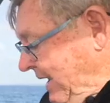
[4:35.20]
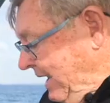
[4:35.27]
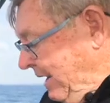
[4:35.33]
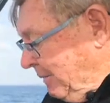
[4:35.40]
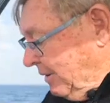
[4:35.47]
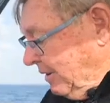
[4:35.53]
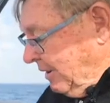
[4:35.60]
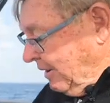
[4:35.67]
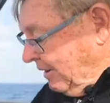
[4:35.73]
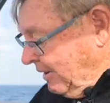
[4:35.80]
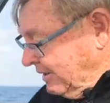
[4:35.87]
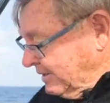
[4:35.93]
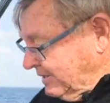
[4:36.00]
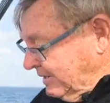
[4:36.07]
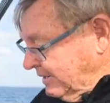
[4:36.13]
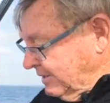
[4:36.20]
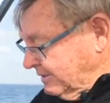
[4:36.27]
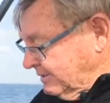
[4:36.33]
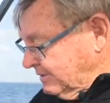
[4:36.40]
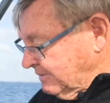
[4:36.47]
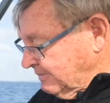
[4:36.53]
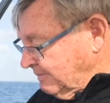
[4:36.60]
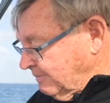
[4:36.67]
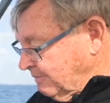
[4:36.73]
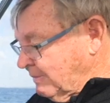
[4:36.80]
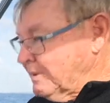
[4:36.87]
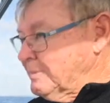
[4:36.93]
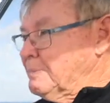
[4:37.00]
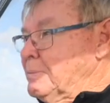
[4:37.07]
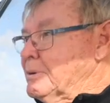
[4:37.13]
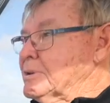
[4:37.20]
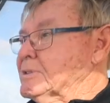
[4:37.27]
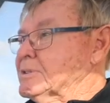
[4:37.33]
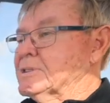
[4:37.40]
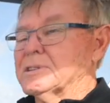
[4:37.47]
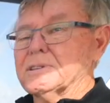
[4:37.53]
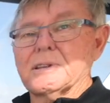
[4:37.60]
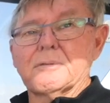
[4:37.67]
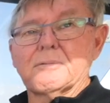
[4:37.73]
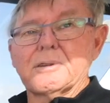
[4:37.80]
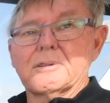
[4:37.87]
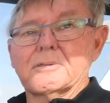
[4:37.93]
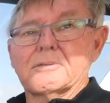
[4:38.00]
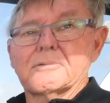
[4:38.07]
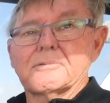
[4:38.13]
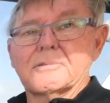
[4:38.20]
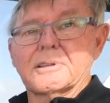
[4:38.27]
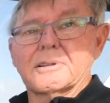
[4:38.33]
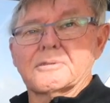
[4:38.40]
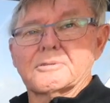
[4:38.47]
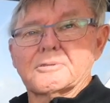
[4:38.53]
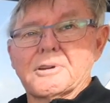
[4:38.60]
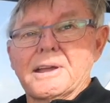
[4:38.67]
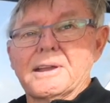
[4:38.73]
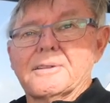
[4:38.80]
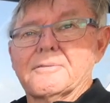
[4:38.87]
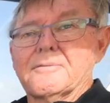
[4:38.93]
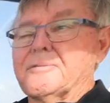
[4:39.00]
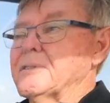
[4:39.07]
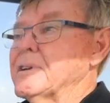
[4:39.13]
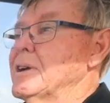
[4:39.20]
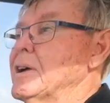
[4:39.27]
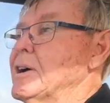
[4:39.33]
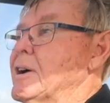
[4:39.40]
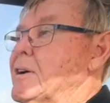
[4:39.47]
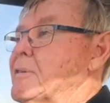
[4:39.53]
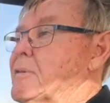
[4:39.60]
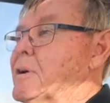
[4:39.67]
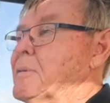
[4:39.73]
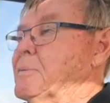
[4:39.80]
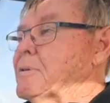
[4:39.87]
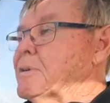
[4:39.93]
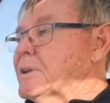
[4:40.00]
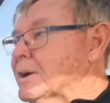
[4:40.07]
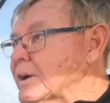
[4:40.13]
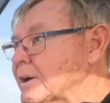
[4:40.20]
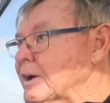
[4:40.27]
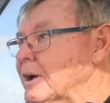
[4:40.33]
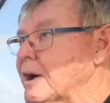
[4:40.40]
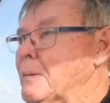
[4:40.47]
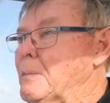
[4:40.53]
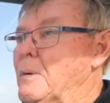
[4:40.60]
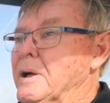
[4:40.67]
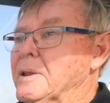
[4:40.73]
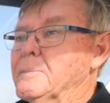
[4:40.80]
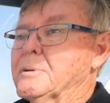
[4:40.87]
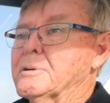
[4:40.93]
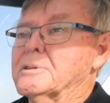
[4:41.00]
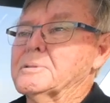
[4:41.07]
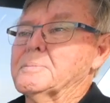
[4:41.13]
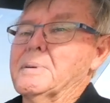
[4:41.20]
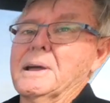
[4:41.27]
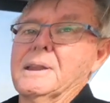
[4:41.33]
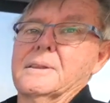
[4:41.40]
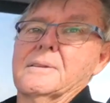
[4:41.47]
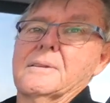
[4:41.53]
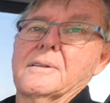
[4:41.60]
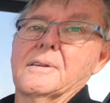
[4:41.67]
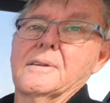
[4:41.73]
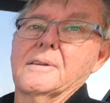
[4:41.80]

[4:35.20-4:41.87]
And what I like, see this? One push, this is a real little trait of White Pointer, a one push button,